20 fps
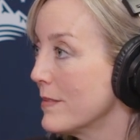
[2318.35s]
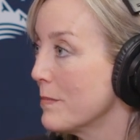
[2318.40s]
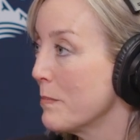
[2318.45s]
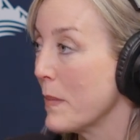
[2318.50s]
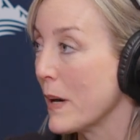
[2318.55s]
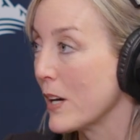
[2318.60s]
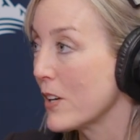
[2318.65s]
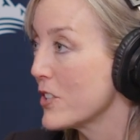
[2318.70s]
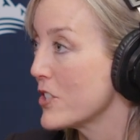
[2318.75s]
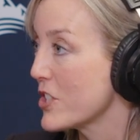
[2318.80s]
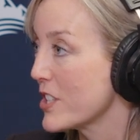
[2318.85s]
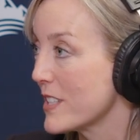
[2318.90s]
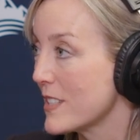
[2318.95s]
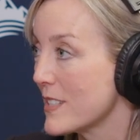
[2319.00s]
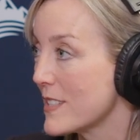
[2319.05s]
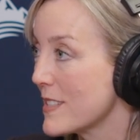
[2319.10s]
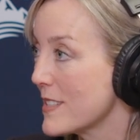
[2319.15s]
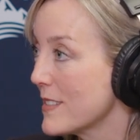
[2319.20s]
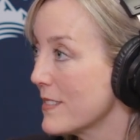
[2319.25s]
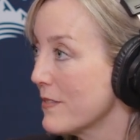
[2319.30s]

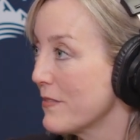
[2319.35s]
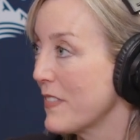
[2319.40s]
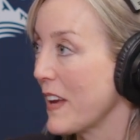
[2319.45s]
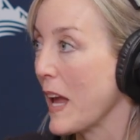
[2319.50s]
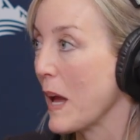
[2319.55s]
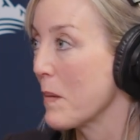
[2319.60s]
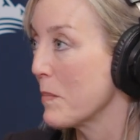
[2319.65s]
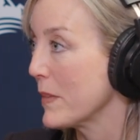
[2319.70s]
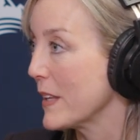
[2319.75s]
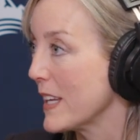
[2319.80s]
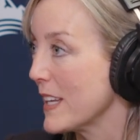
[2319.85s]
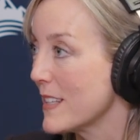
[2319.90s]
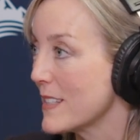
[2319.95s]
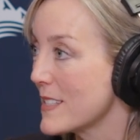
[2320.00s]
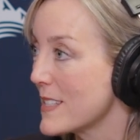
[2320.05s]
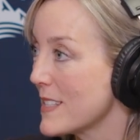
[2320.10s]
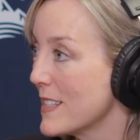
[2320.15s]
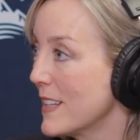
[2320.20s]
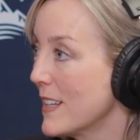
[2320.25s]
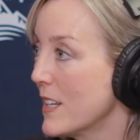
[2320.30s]
marriages,
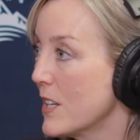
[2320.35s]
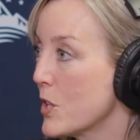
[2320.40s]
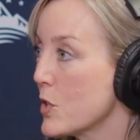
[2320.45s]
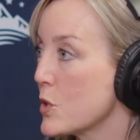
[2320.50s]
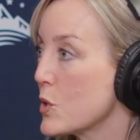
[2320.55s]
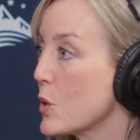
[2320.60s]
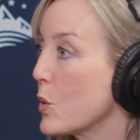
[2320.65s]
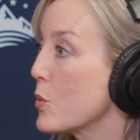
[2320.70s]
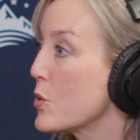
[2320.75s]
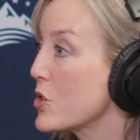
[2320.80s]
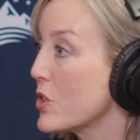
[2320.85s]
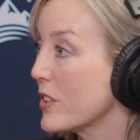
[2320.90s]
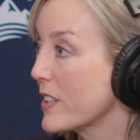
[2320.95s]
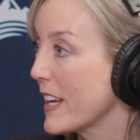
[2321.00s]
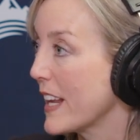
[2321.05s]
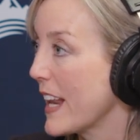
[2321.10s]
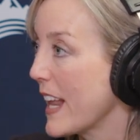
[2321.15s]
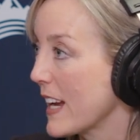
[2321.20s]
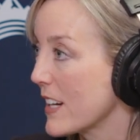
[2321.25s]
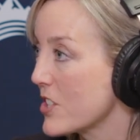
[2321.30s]
families, social
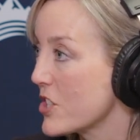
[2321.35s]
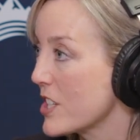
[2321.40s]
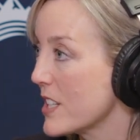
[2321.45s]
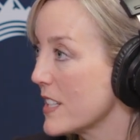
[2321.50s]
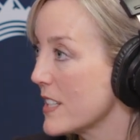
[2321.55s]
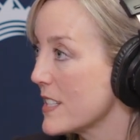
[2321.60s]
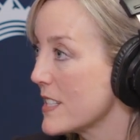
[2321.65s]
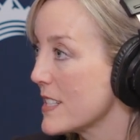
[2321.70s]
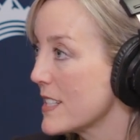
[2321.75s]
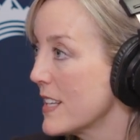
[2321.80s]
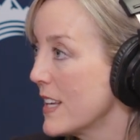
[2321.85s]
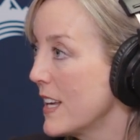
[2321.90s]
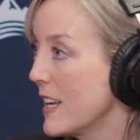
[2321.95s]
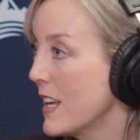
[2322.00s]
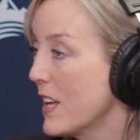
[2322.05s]
connections.